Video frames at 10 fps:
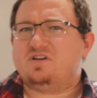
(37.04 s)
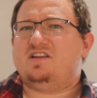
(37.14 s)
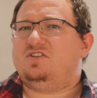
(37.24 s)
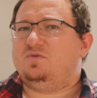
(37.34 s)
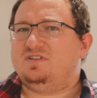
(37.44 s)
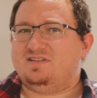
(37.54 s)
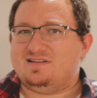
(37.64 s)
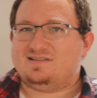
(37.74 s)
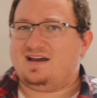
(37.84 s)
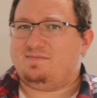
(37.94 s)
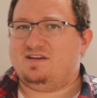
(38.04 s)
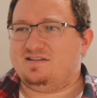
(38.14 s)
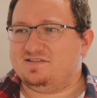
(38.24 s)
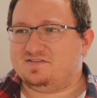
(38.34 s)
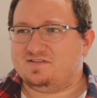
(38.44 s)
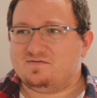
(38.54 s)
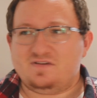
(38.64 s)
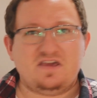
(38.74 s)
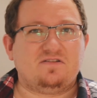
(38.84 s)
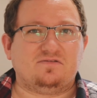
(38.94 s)
get it twisted, it's not because the
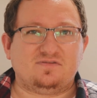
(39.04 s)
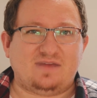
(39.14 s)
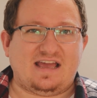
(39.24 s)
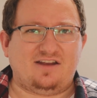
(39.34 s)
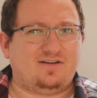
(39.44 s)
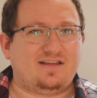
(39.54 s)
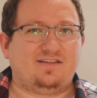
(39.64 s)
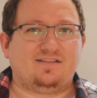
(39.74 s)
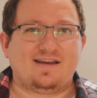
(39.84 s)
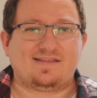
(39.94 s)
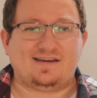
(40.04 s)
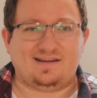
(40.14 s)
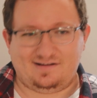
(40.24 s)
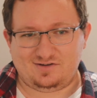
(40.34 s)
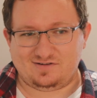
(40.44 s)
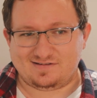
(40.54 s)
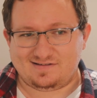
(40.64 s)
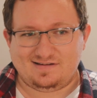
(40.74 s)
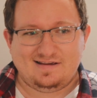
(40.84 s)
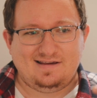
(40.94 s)
vehicle's bad or anything like that, it's just